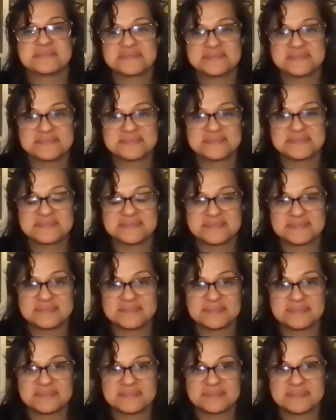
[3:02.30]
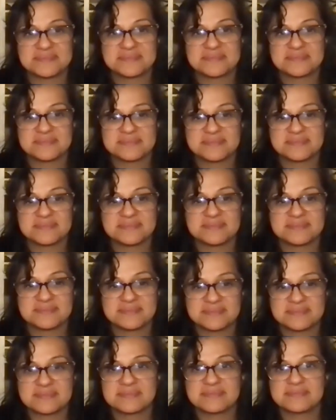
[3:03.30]

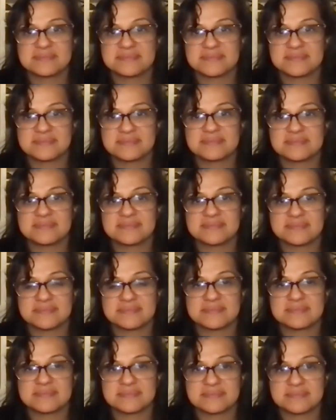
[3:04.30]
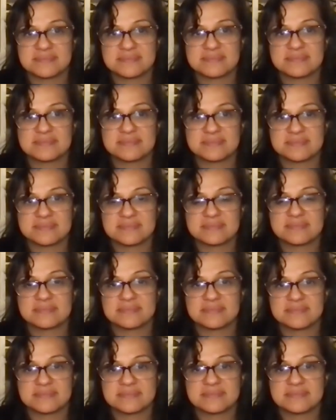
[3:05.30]

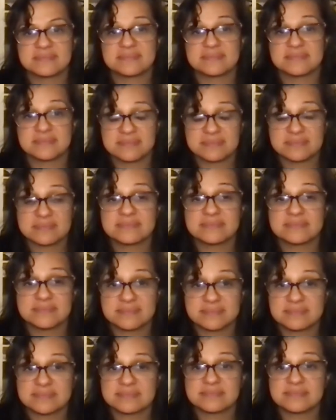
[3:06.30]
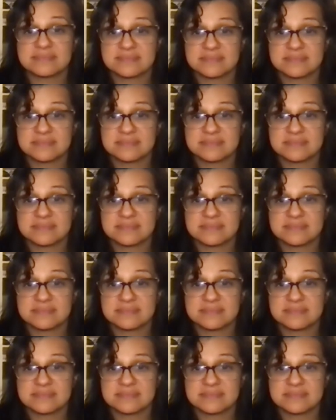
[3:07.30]
This person isn't speaking.